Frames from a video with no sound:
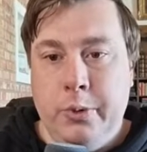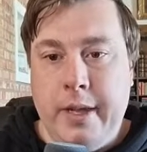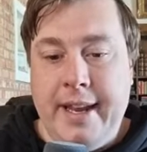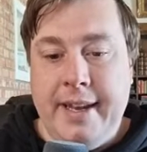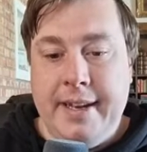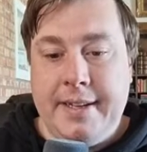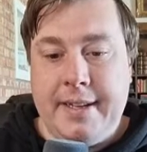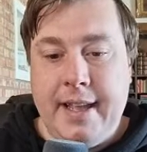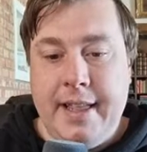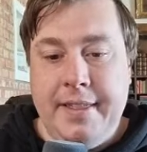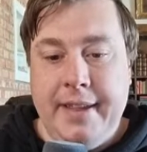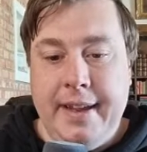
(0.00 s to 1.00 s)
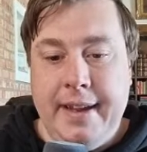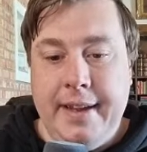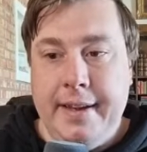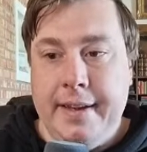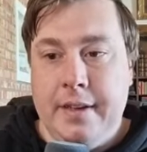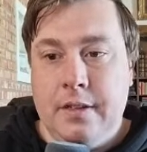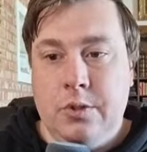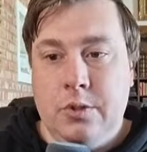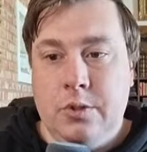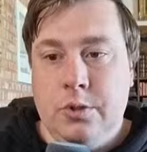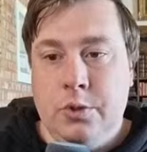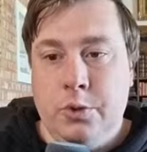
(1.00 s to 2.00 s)
edit, and then
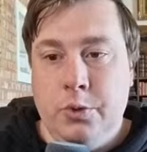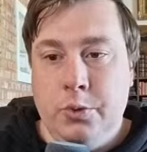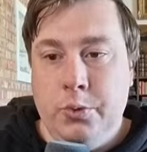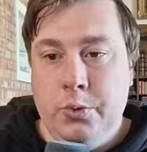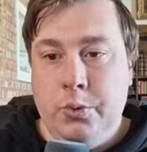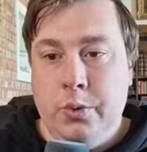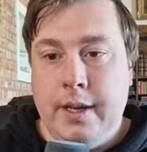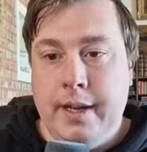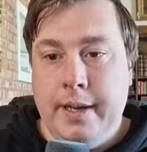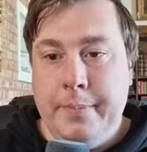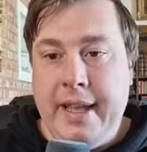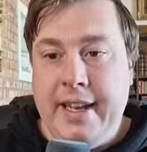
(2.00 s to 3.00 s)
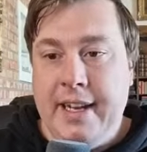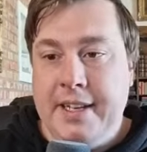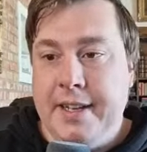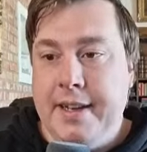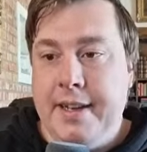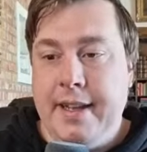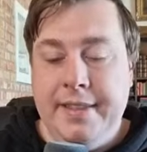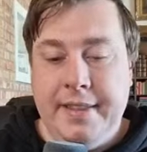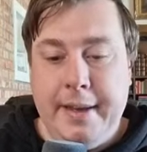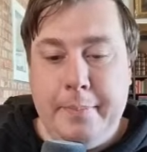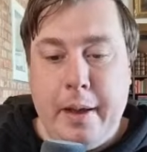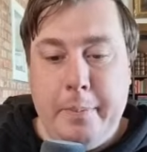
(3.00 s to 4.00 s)
to edited,
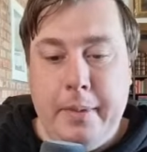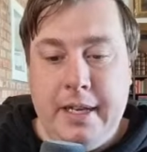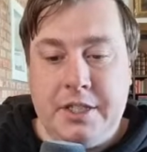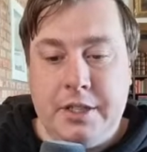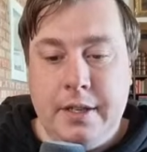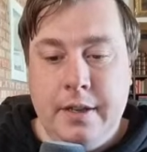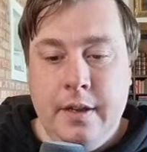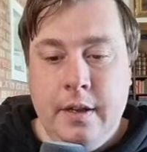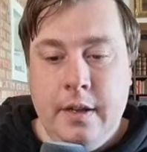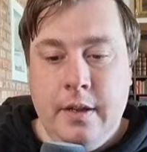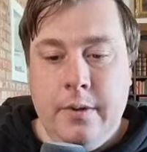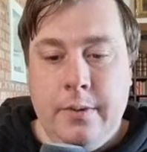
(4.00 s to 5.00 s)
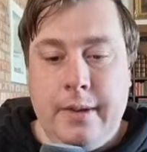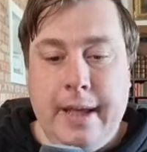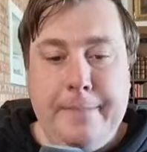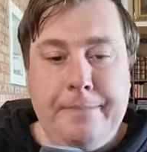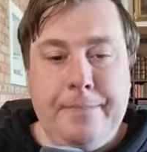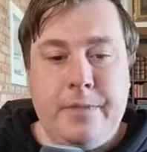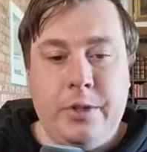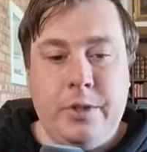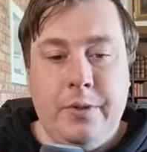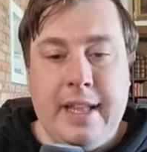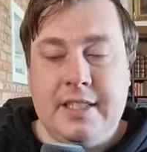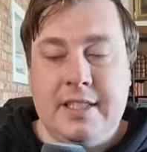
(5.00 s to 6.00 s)
and then published. Okay,
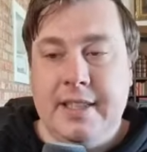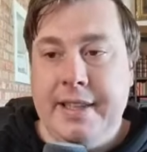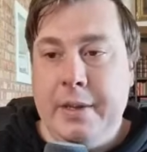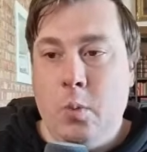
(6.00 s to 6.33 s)
so that's the